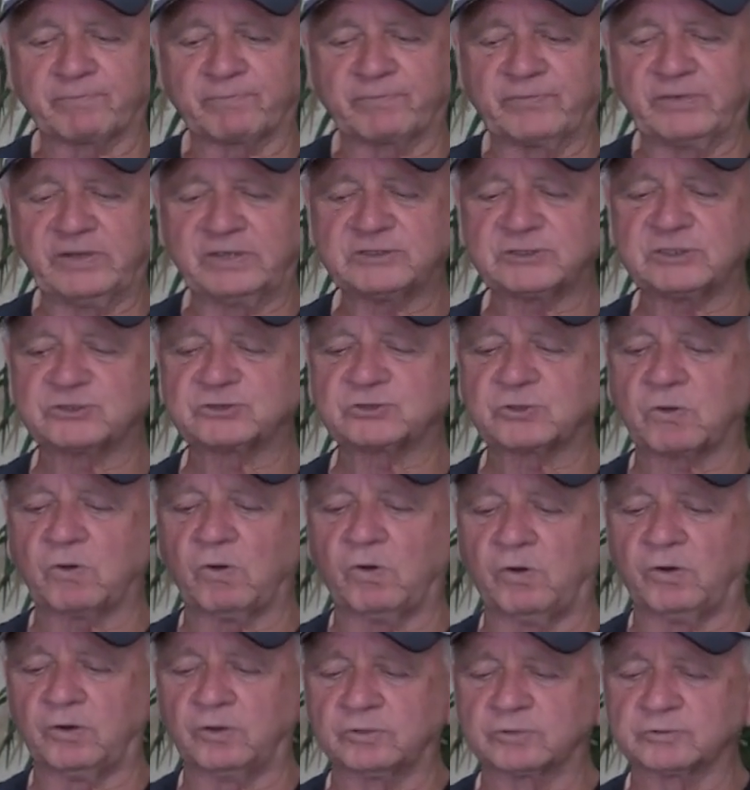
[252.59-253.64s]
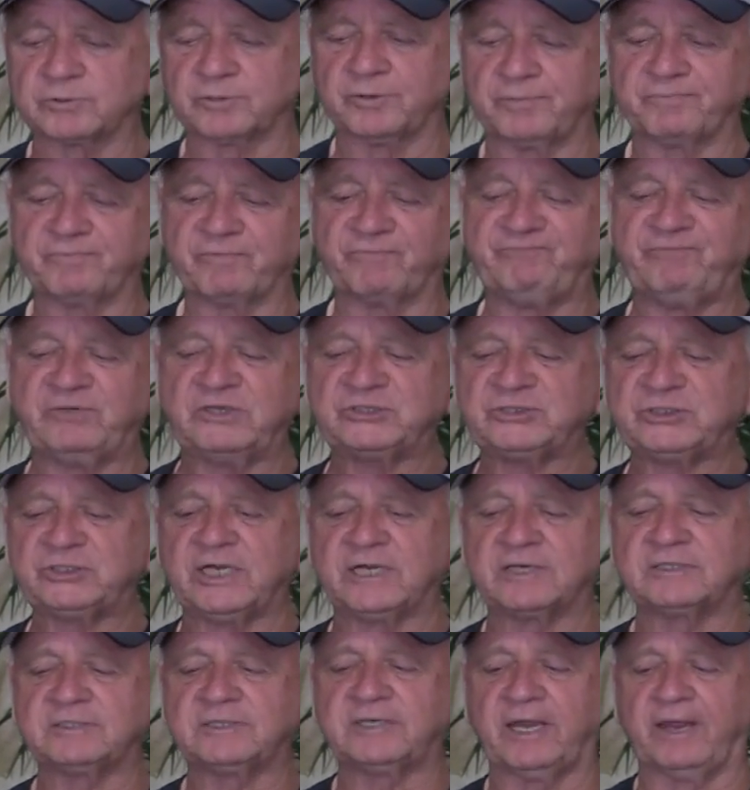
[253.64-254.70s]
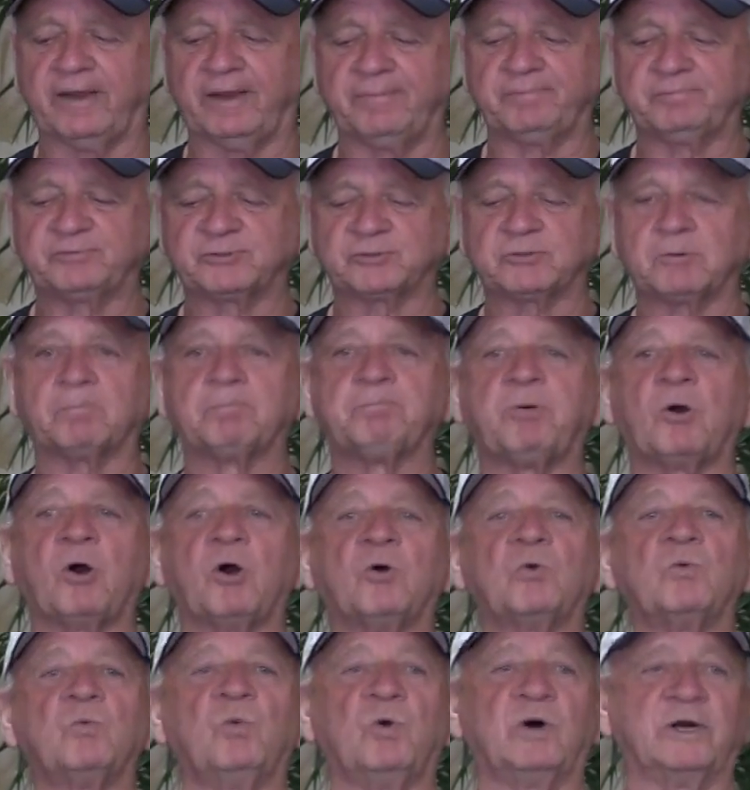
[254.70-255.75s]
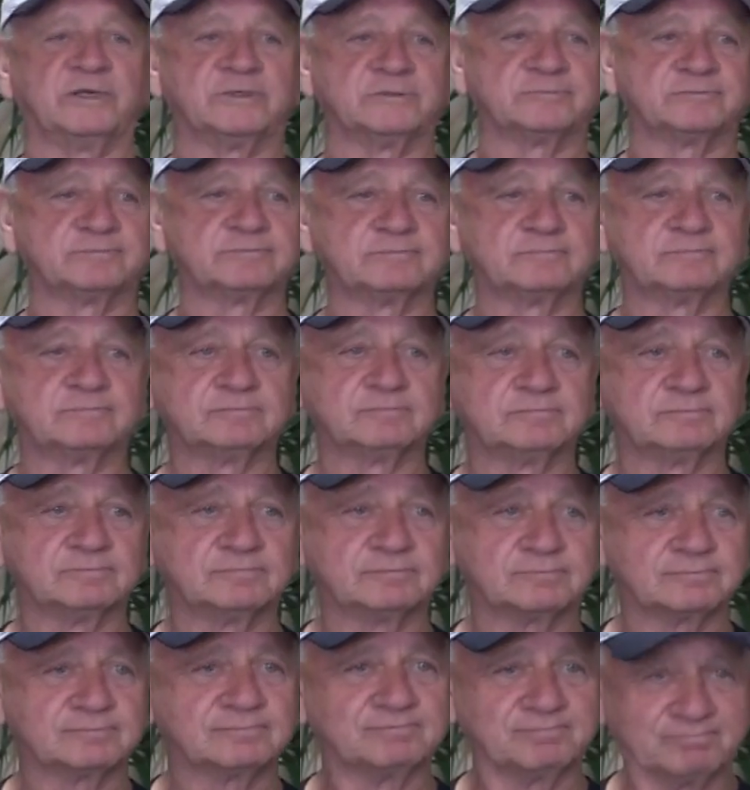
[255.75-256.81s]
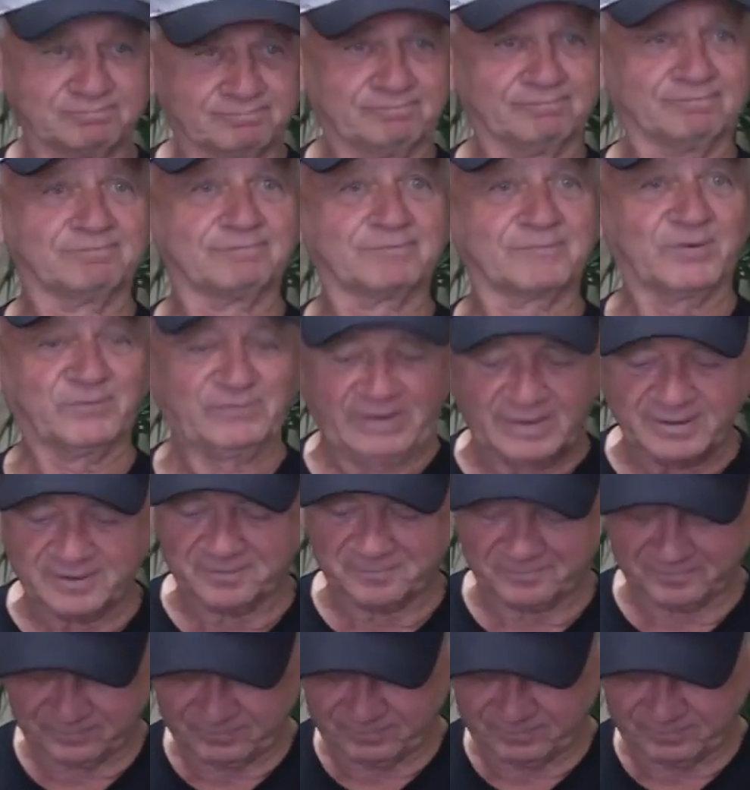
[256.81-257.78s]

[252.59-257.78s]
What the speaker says: this is called Fishing Tips Part 1. Right?